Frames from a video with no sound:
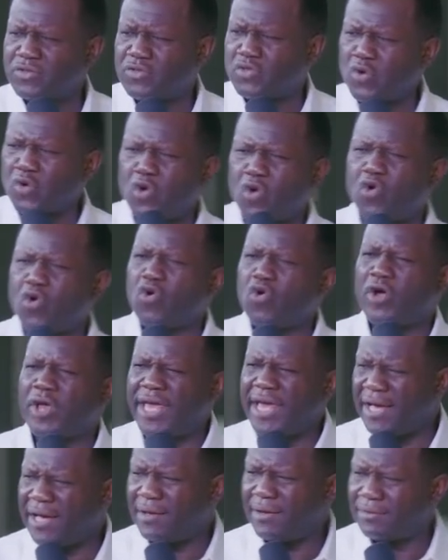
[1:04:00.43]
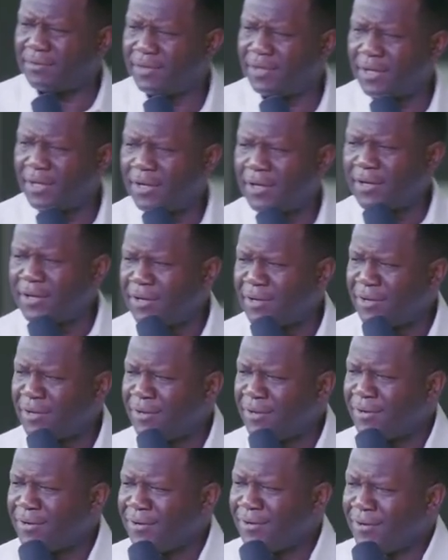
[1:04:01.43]
to go here
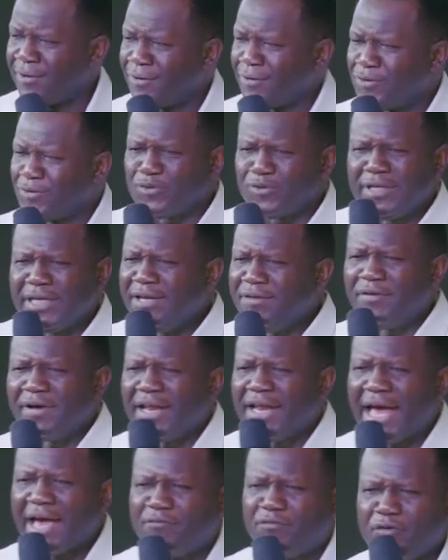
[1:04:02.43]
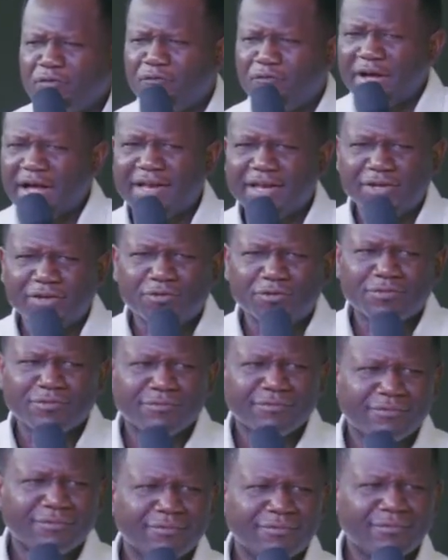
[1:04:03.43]
to live a life of value,
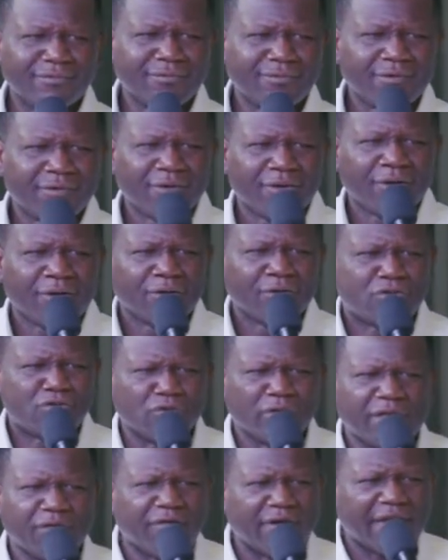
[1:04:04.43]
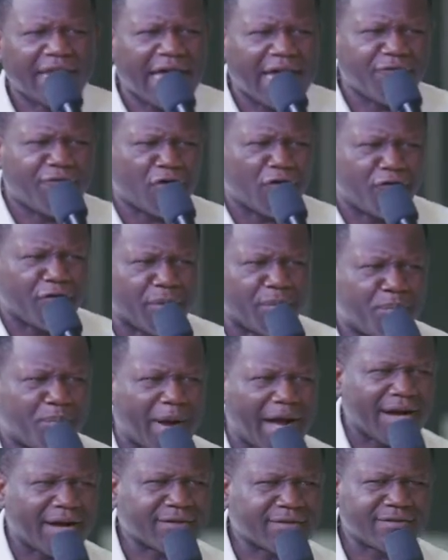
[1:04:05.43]
to live a life of
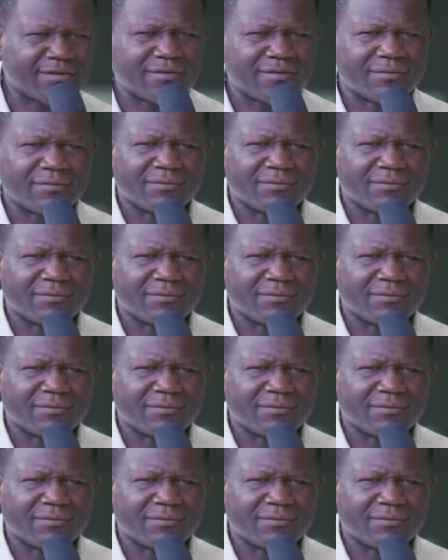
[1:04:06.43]
impact.